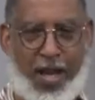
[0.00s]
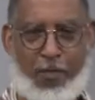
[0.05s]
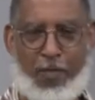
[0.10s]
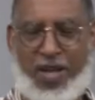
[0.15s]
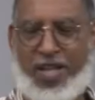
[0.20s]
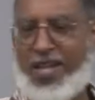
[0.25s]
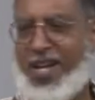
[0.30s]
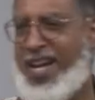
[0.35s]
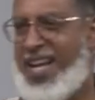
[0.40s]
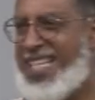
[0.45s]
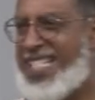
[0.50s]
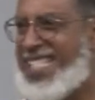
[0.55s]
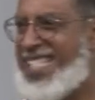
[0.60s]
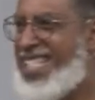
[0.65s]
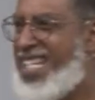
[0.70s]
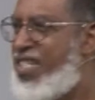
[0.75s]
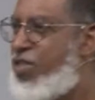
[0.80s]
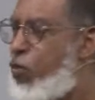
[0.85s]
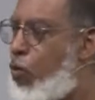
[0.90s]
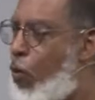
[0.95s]
because
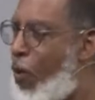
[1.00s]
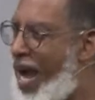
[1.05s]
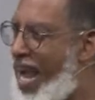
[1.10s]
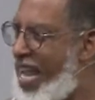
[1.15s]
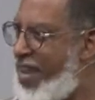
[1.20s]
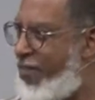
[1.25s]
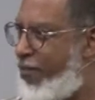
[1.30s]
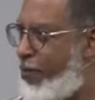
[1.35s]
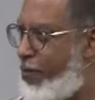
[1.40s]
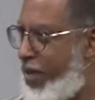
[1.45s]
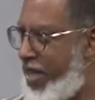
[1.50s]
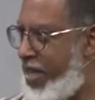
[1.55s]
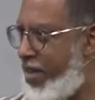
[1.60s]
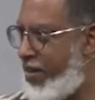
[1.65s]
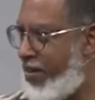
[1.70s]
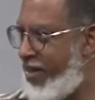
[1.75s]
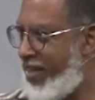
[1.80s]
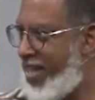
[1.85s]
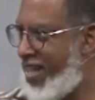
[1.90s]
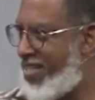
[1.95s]
this wife
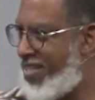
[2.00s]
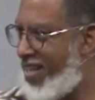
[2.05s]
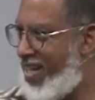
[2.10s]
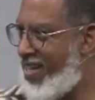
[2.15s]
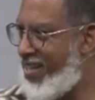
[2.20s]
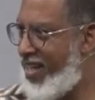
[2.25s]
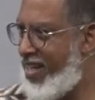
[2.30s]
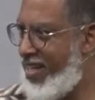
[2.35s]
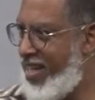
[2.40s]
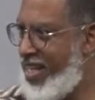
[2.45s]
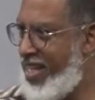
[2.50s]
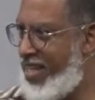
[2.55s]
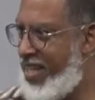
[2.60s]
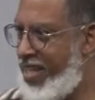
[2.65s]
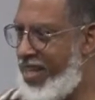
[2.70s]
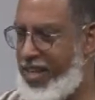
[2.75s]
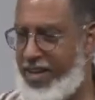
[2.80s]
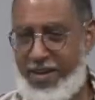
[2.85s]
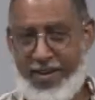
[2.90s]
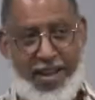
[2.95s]
beater that's underneath
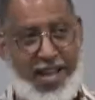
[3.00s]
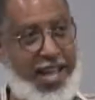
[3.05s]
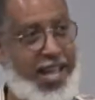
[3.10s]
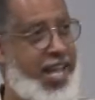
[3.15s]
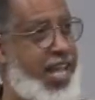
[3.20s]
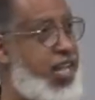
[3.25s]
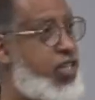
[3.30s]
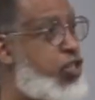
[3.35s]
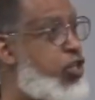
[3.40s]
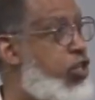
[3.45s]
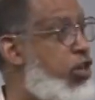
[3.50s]
here is